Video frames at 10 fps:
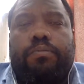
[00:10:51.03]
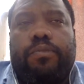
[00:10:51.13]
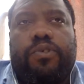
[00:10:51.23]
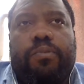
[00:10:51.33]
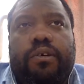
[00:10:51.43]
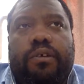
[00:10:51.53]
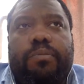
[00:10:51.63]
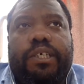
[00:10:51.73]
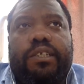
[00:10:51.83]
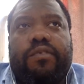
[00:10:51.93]
Sumeria
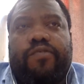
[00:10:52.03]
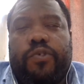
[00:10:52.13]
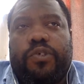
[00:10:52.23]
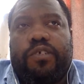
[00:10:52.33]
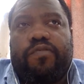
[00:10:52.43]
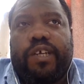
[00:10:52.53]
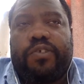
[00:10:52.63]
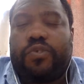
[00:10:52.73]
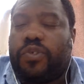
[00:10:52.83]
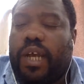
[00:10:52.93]
being the first
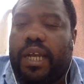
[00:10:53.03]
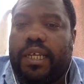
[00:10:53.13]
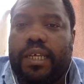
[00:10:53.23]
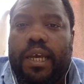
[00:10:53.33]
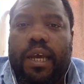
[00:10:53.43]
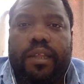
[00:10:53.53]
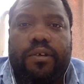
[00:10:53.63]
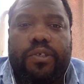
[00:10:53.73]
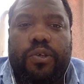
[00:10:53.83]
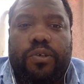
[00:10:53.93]
advanced society,
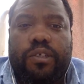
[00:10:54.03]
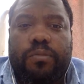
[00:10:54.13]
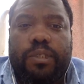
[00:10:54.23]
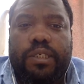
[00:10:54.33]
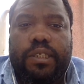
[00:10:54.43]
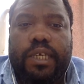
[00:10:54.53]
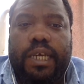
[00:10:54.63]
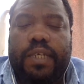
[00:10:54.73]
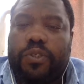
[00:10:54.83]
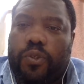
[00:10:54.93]
there's going to be
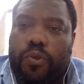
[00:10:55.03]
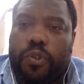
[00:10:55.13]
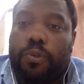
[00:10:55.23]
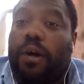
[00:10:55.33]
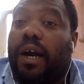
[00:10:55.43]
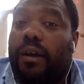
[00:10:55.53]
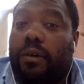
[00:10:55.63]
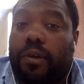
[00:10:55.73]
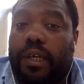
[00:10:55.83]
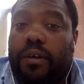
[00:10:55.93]
a social
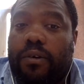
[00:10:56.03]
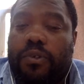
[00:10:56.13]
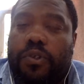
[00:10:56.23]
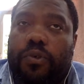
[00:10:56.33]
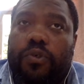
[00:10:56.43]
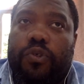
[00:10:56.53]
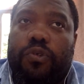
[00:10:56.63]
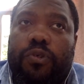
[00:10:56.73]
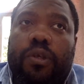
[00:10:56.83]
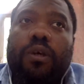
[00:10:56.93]
hierarchy or
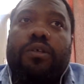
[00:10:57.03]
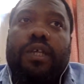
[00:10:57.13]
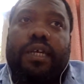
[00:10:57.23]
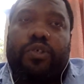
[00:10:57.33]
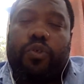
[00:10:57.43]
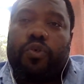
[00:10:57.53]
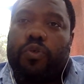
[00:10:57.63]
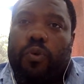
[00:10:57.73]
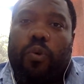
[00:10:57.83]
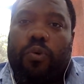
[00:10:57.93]
like a
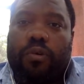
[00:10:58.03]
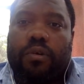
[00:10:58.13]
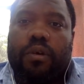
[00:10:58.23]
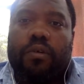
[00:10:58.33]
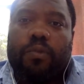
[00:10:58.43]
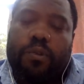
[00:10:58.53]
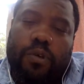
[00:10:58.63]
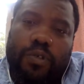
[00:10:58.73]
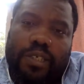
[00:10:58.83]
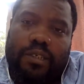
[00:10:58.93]
social order with
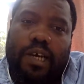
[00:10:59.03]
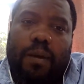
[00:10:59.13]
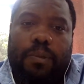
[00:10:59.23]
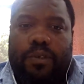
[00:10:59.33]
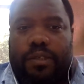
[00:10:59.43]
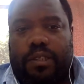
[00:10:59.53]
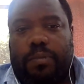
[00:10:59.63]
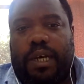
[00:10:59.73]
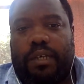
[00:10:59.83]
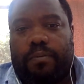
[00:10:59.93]
those at the top and those at the
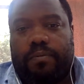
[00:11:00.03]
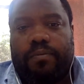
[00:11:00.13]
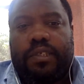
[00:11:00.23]
bottom.